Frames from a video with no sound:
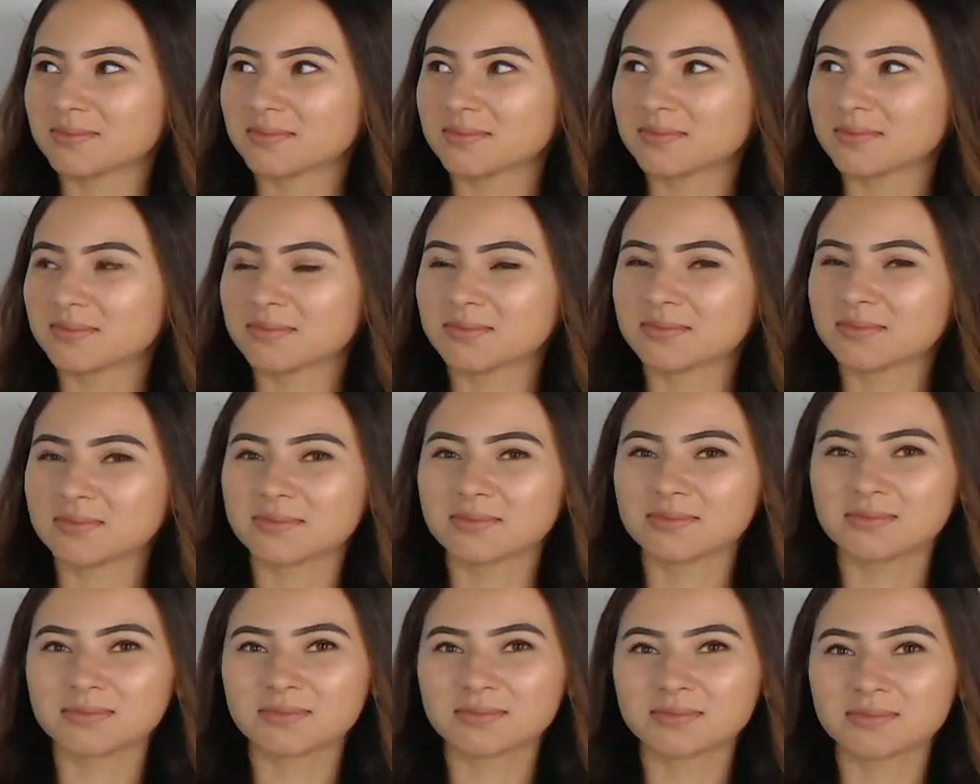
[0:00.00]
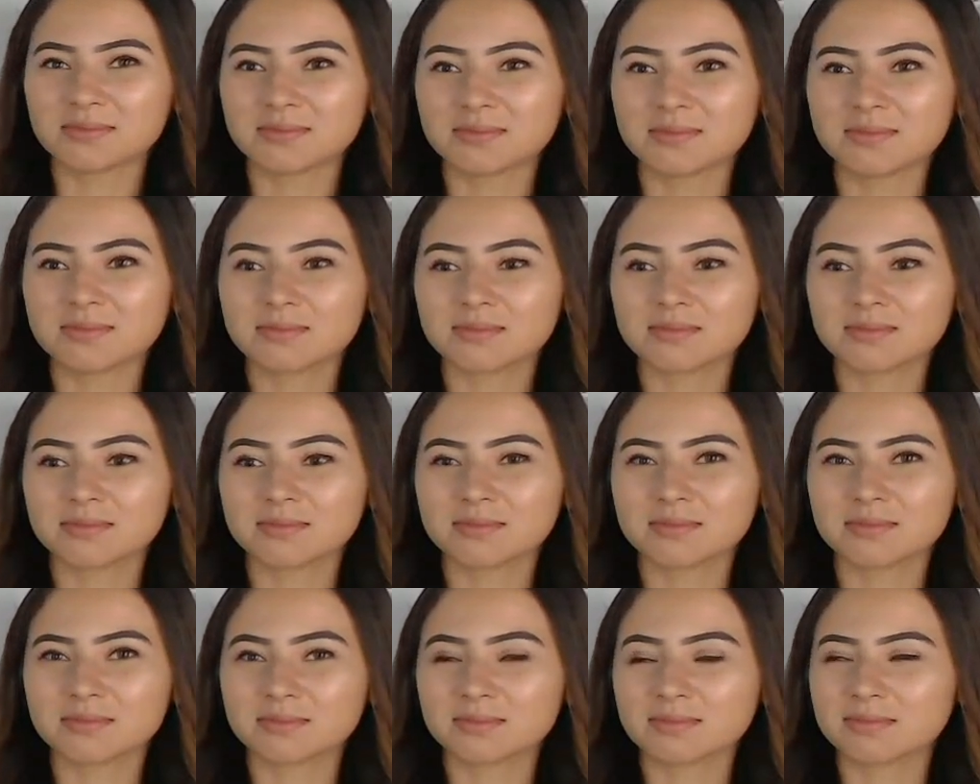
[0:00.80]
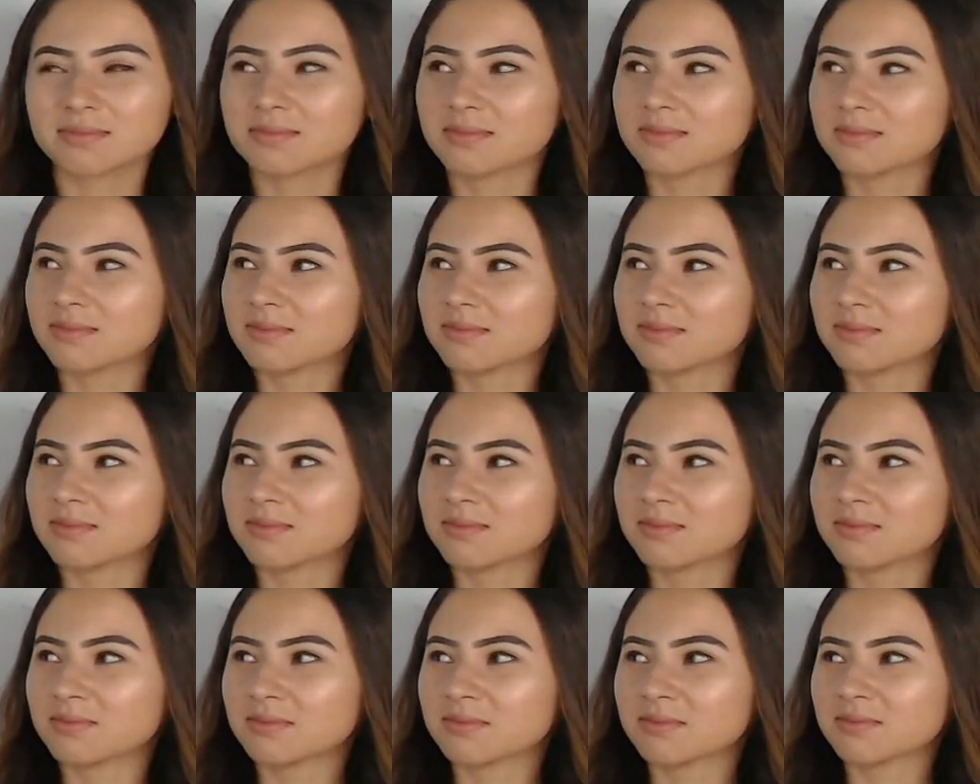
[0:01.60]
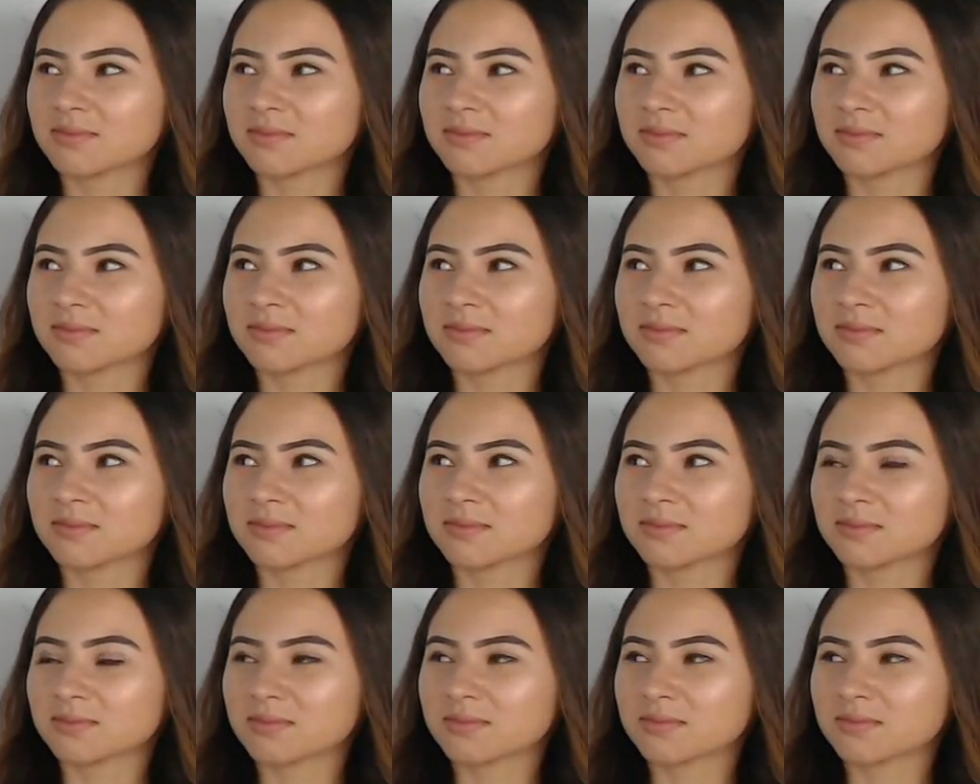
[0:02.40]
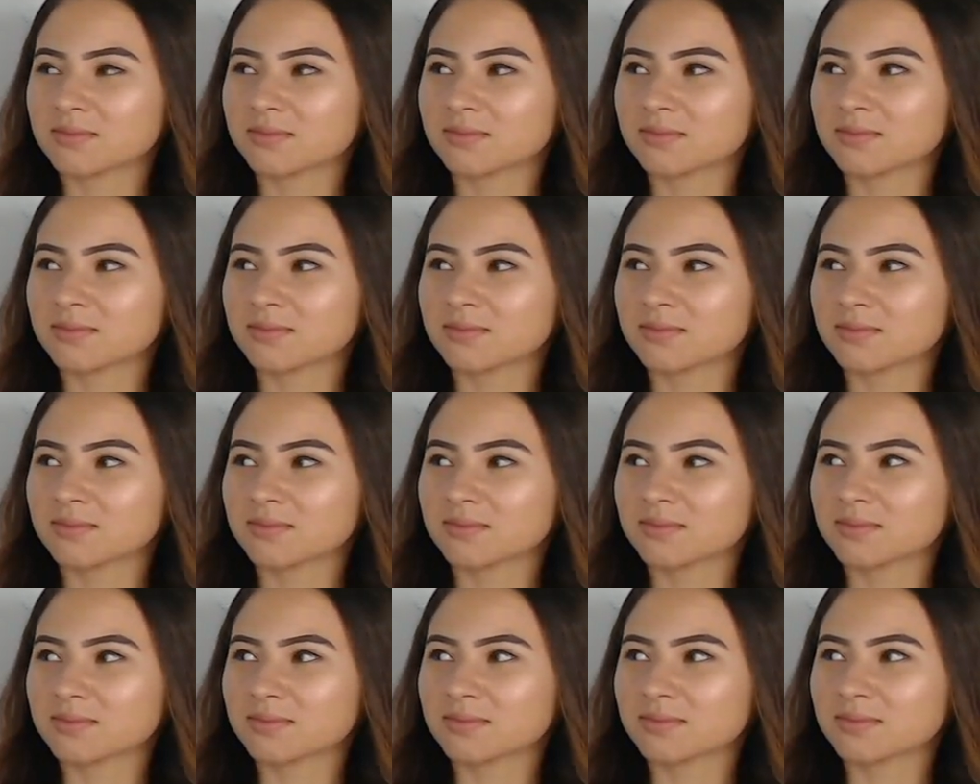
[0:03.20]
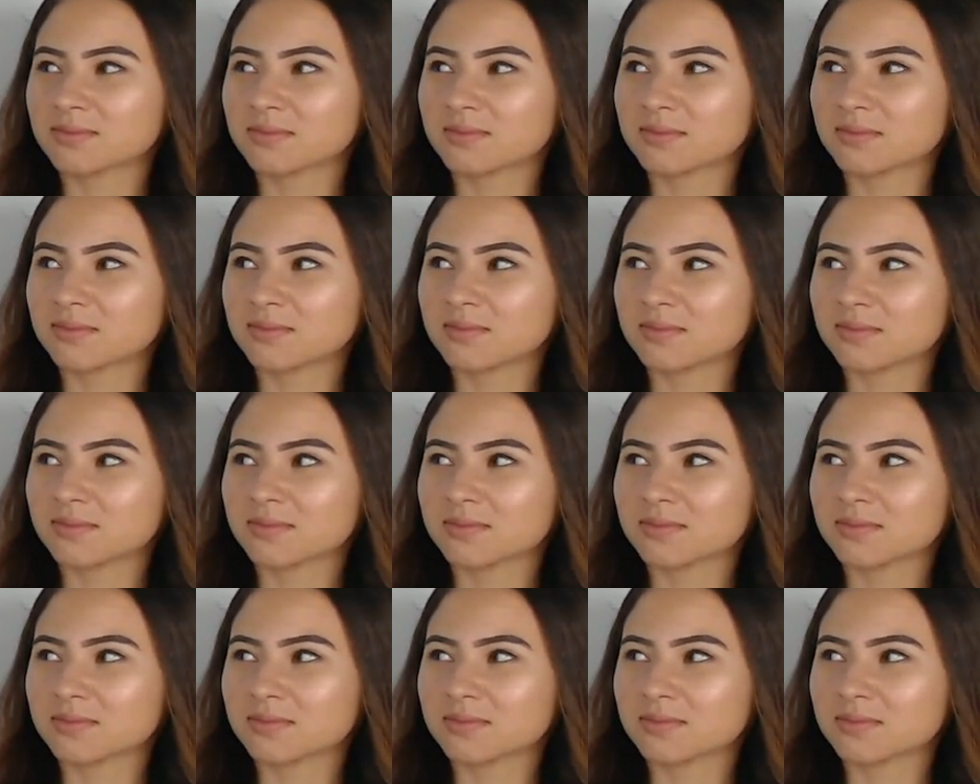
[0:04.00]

The person shown says nothing.